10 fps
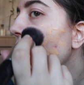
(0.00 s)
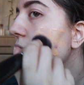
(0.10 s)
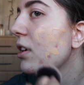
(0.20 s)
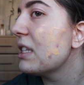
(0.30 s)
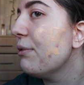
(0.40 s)

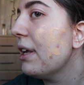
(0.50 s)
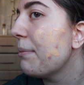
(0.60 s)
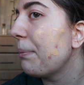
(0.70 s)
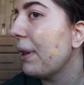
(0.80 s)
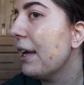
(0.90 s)
You can see when
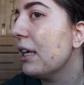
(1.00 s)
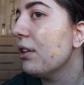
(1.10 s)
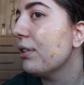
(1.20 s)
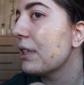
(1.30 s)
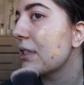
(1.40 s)
I'm applying it
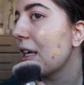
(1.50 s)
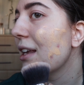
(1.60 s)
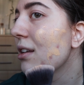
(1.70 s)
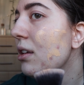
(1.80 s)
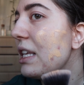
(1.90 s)
on the
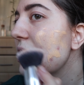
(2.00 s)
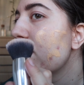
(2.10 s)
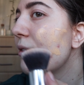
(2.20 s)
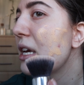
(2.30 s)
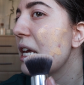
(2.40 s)
skin, it's
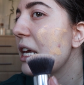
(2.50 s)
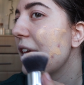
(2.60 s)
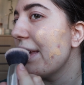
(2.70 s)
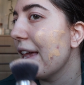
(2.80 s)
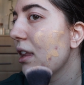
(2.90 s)
very
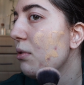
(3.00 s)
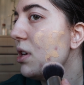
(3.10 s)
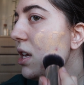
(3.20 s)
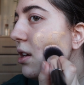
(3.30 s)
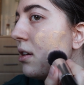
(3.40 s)
yellowy.
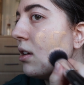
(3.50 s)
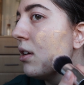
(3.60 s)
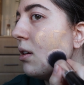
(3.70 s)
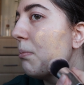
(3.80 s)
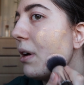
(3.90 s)

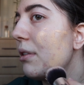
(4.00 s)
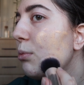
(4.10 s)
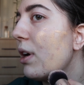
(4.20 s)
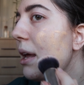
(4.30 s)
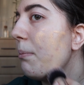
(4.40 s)
But
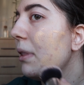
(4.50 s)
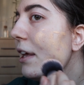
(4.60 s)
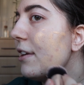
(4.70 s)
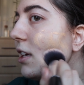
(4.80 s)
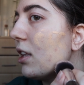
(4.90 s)
when I'm
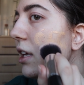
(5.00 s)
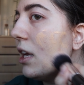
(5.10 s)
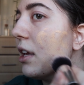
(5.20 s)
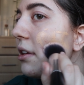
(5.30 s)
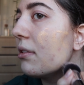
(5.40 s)
blending it
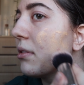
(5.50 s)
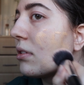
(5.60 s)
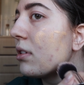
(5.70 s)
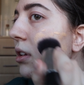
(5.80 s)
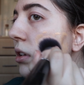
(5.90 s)
in,
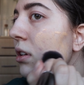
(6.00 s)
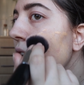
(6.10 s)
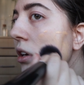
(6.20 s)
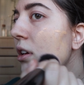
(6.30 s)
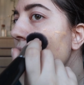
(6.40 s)

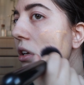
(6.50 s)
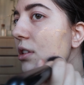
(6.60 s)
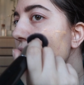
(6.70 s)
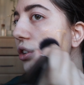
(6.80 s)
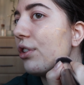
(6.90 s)

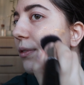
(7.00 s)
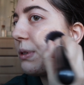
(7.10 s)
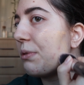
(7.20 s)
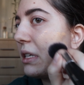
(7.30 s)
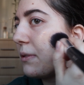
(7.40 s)
it sort of
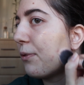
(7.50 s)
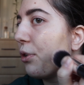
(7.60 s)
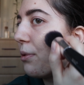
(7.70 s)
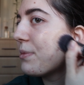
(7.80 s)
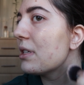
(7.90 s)

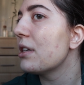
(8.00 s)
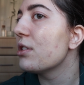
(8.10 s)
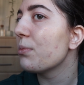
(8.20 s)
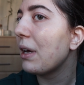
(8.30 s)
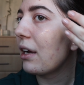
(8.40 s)
transforms
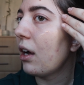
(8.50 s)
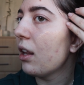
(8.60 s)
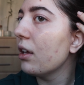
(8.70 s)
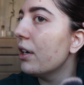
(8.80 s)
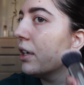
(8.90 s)
into my
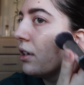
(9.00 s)
color.